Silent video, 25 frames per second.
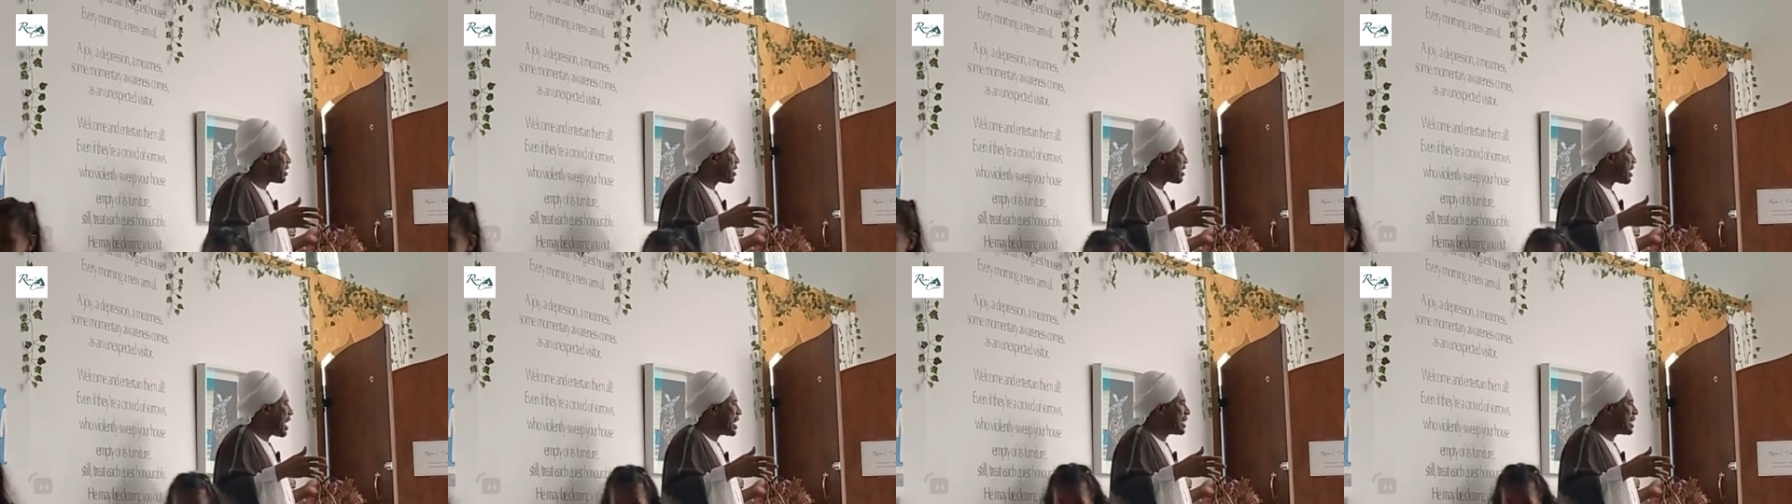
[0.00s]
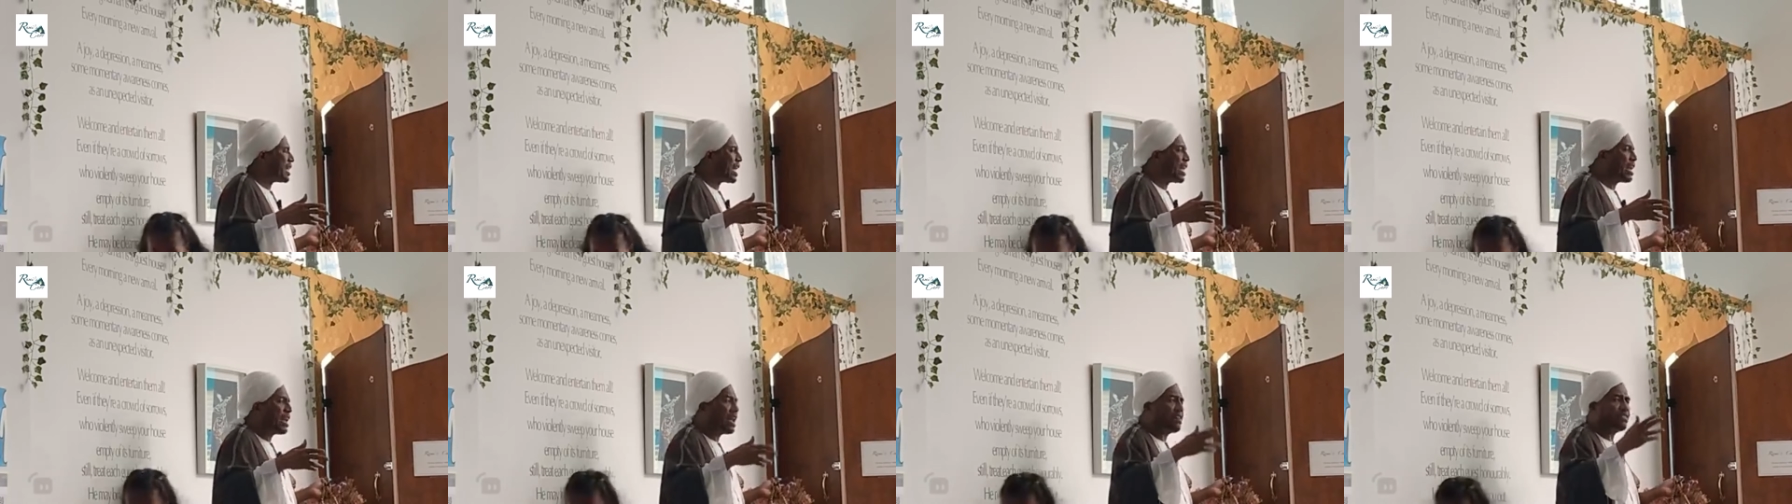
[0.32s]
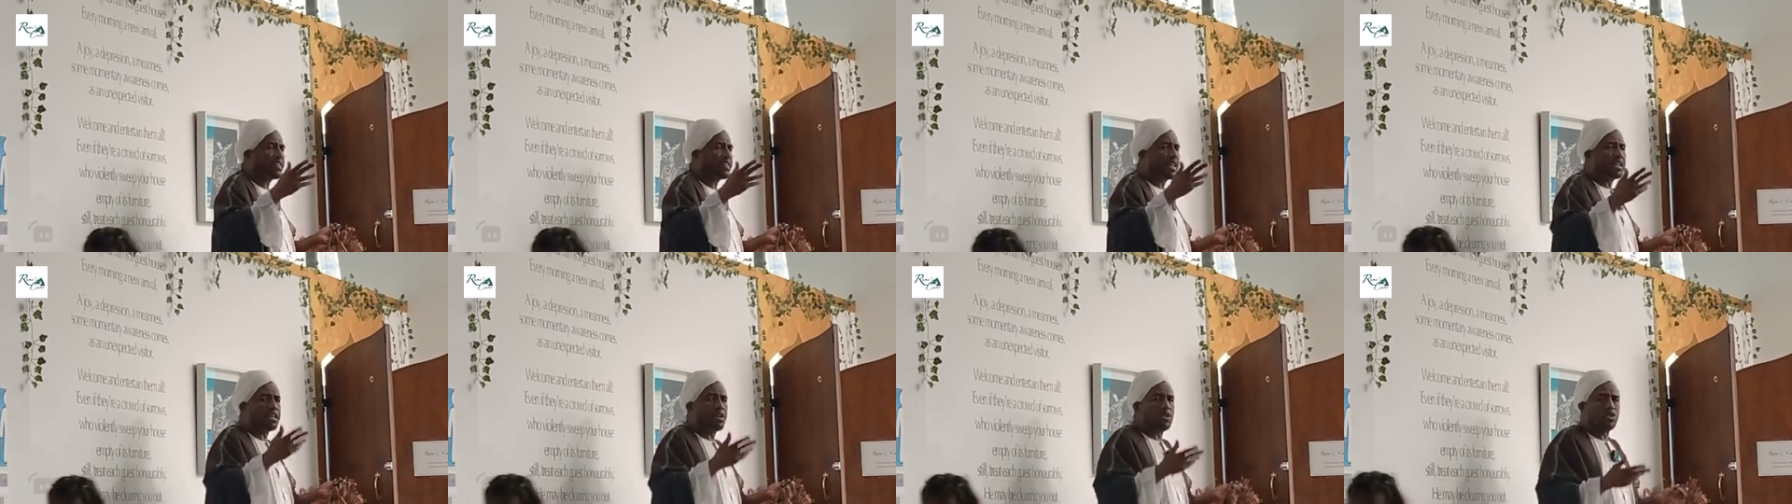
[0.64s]
right and
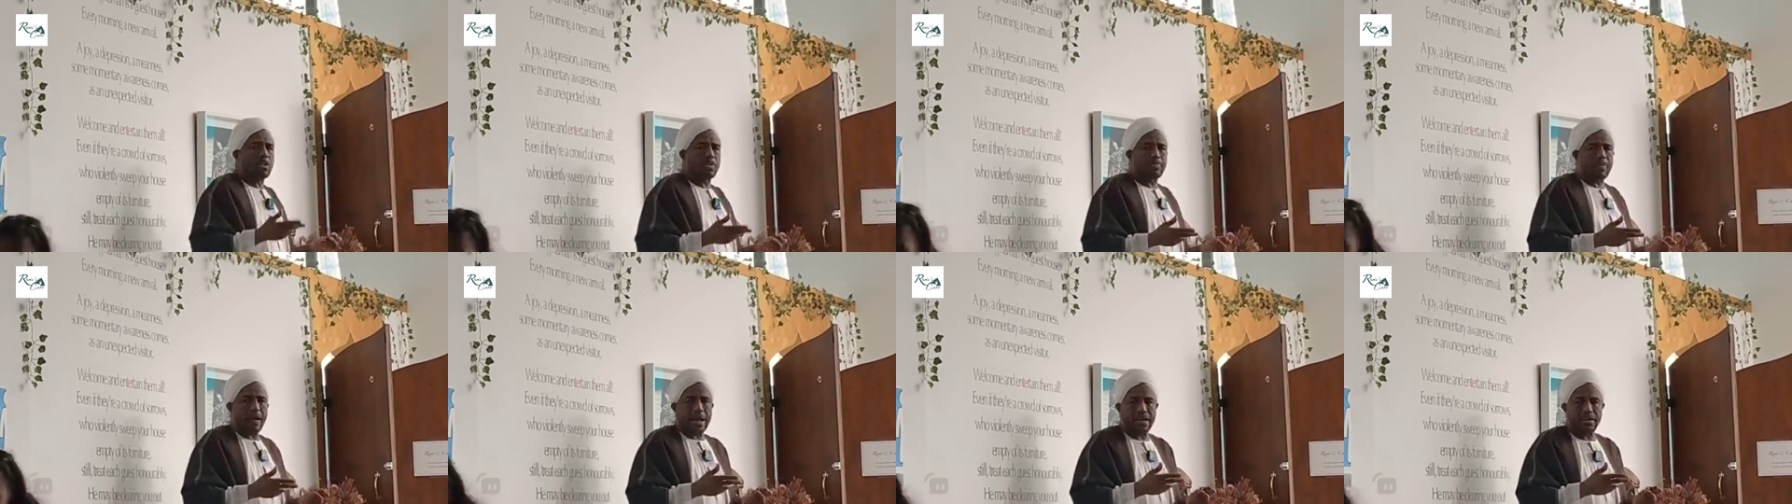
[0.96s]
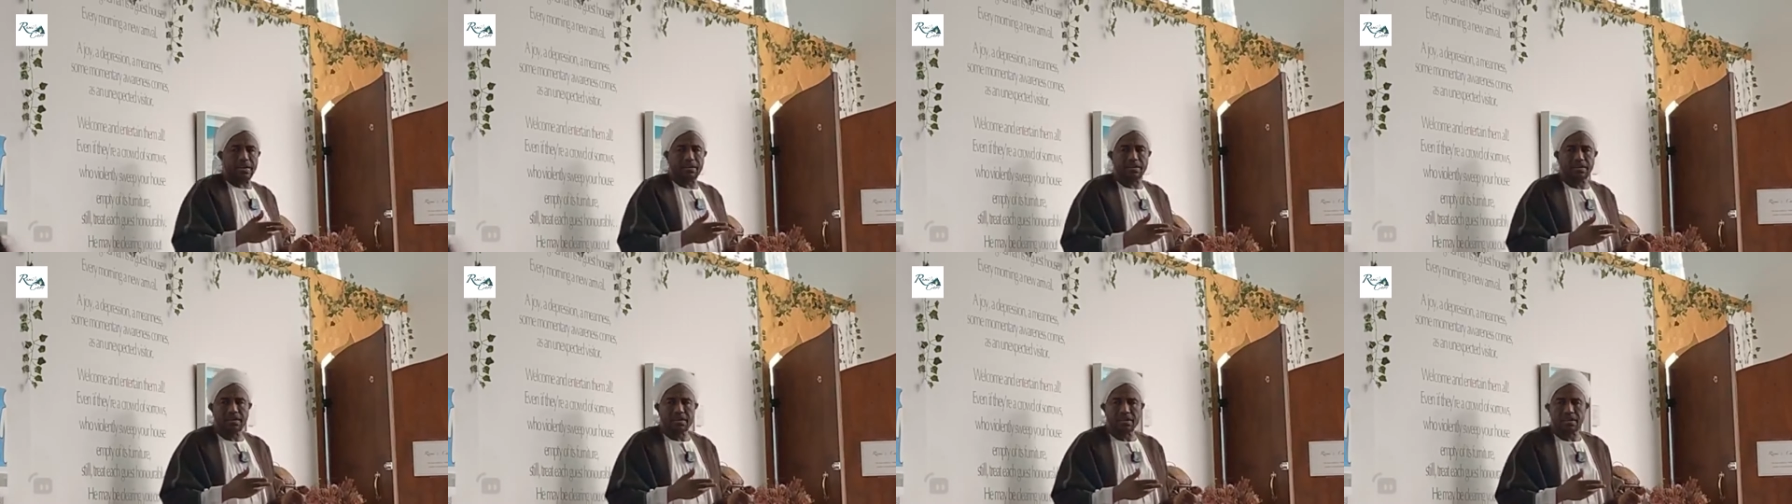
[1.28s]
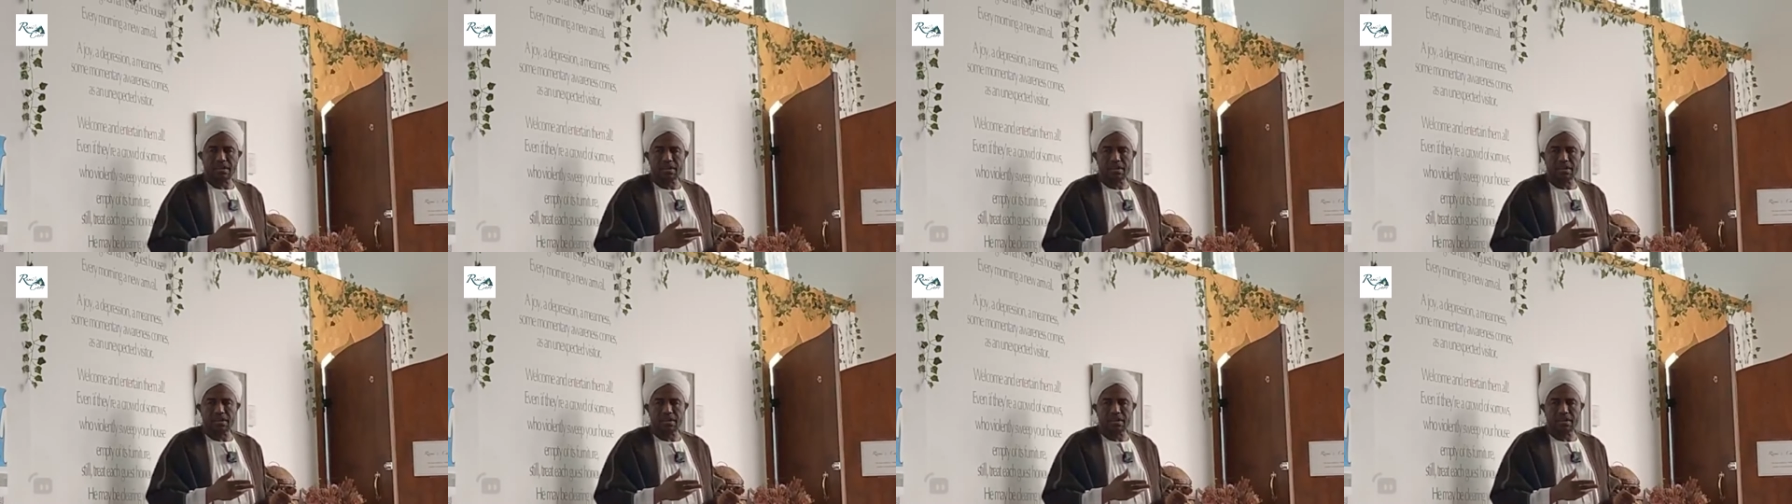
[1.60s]
left and on the back.